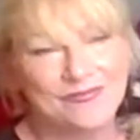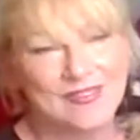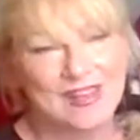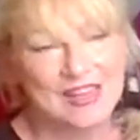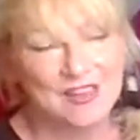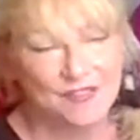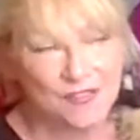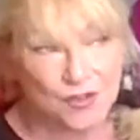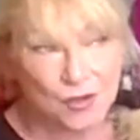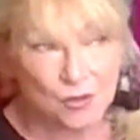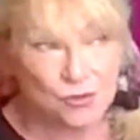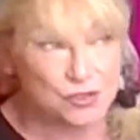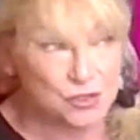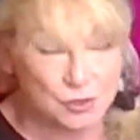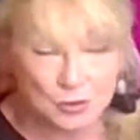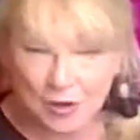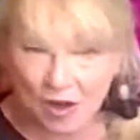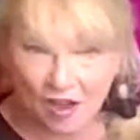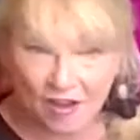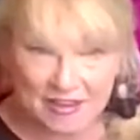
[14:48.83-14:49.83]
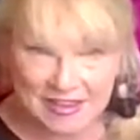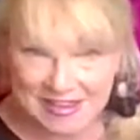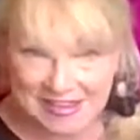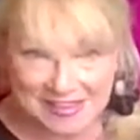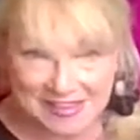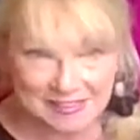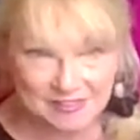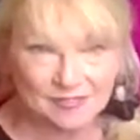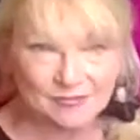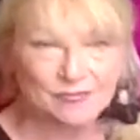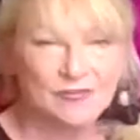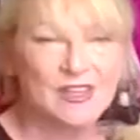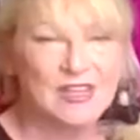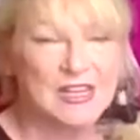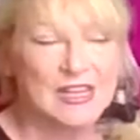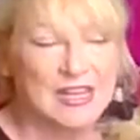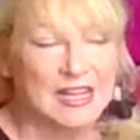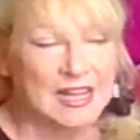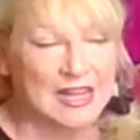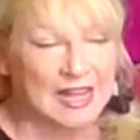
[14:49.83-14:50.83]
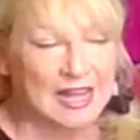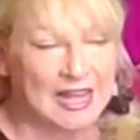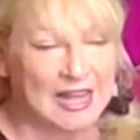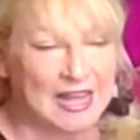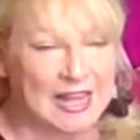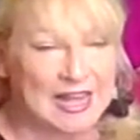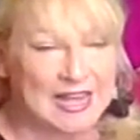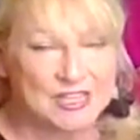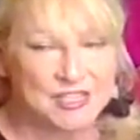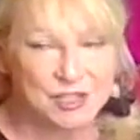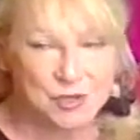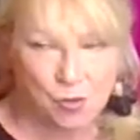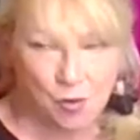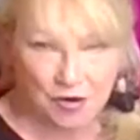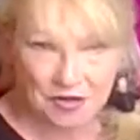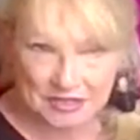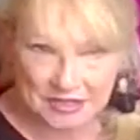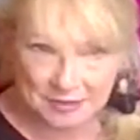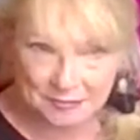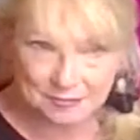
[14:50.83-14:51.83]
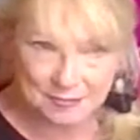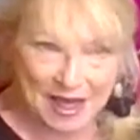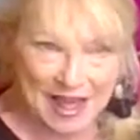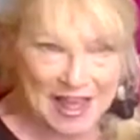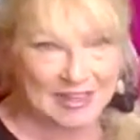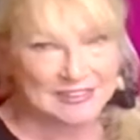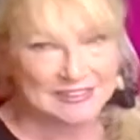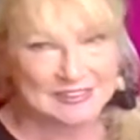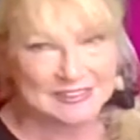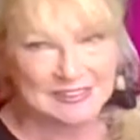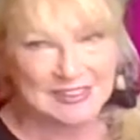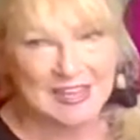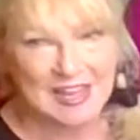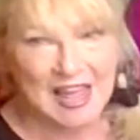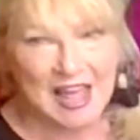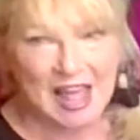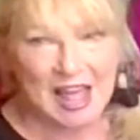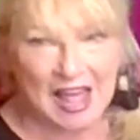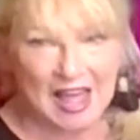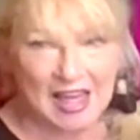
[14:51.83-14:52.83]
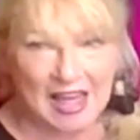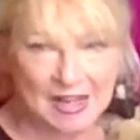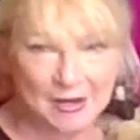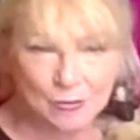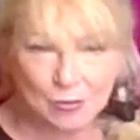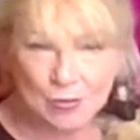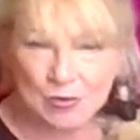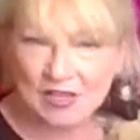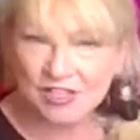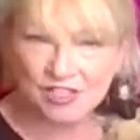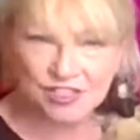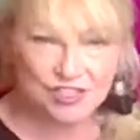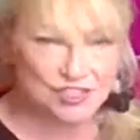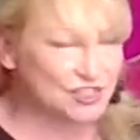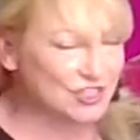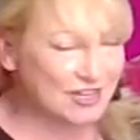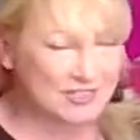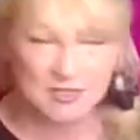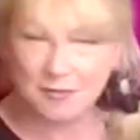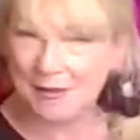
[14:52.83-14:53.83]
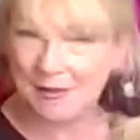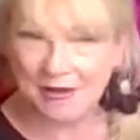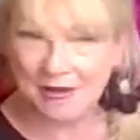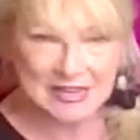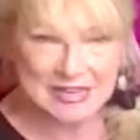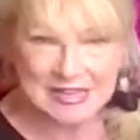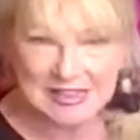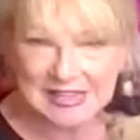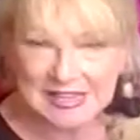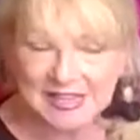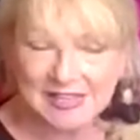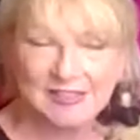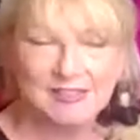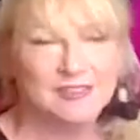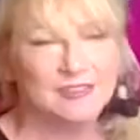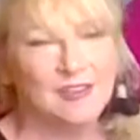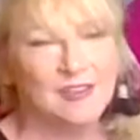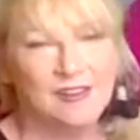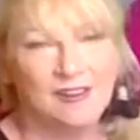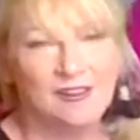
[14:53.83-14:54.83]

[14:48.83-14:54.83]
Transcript: if you do like it and you want to come back and we could chat about anything,